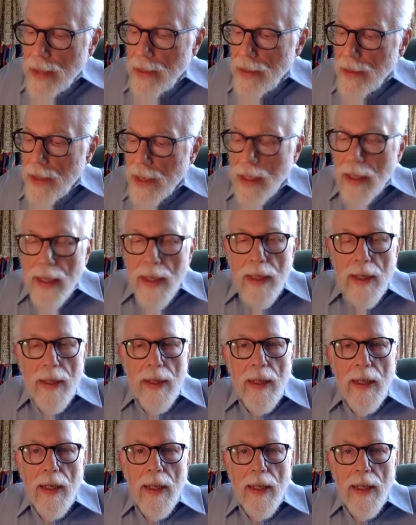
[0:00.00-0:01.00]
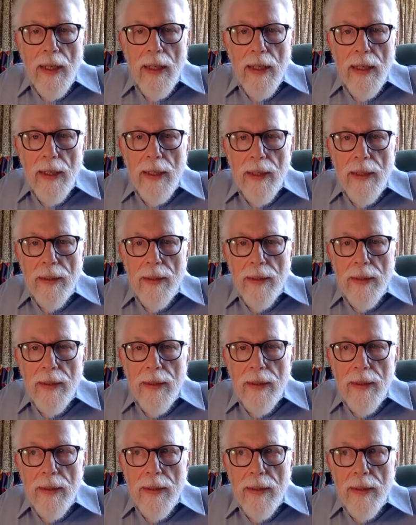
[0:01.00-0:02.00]
the uh,
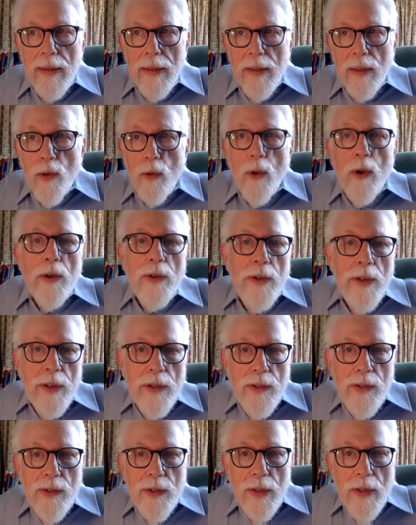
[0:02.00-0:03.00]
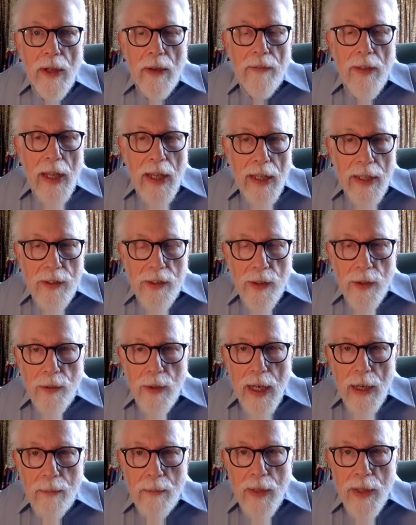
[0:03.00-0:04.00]
quarters of the
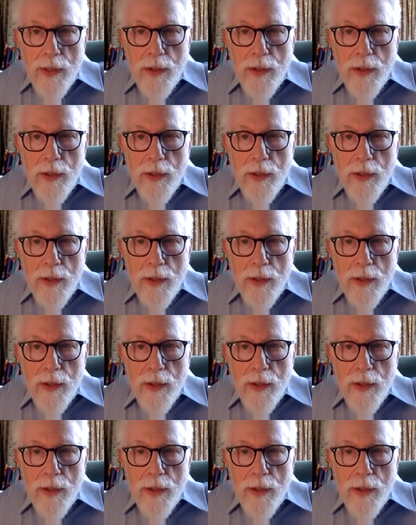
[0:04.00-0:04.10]
hexagram